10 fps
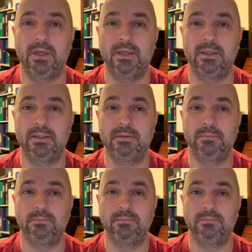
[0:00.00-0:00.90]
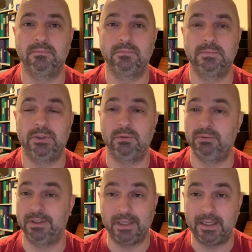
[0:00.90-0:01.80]
um, you know,
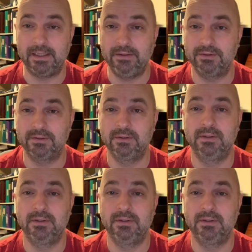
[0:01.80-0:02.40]
delays.